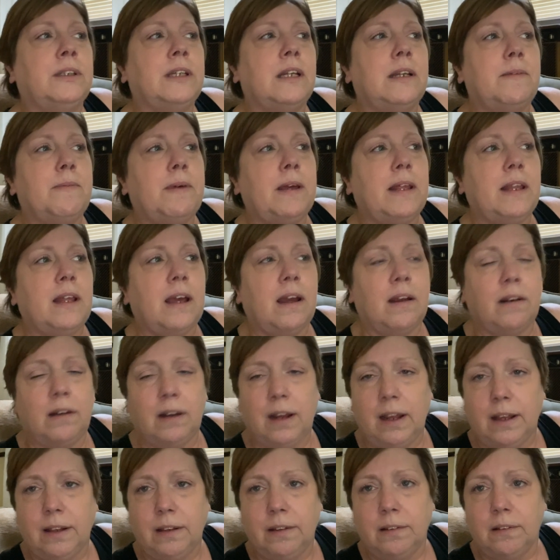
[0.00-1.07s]
going to be there at
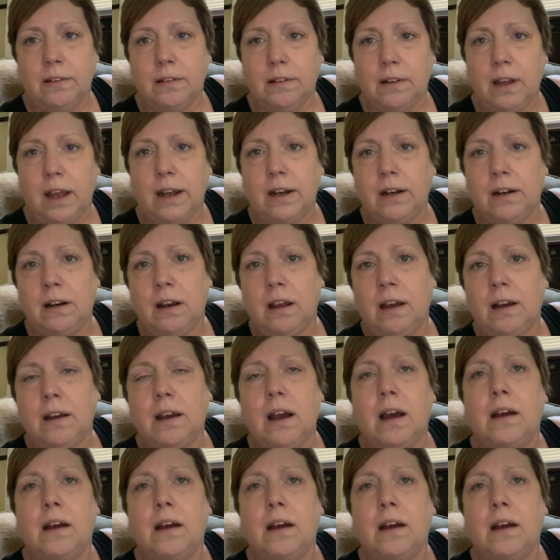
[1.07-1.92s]
9 o'clock